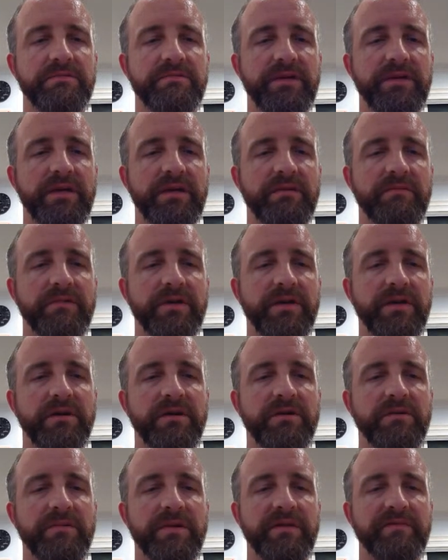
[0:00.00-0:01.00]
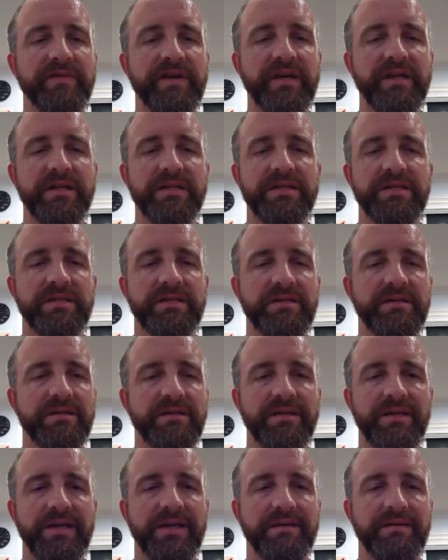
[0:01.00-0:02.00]
we go, we advance.
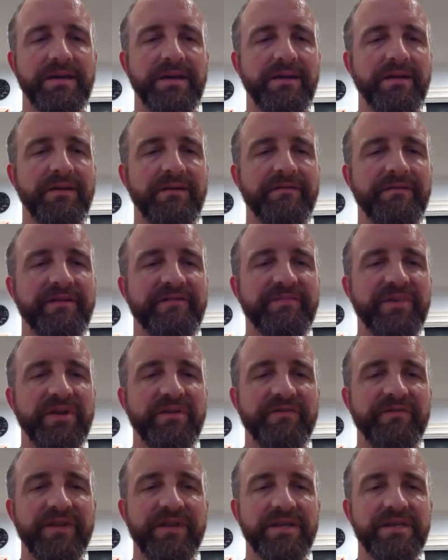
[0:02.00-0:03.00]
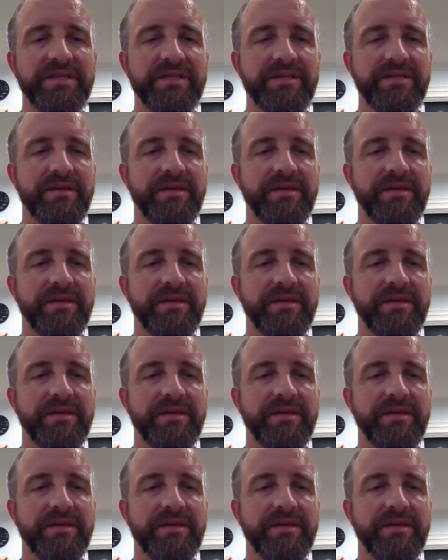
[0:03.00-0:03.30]
Like, I don't know. I've been over this.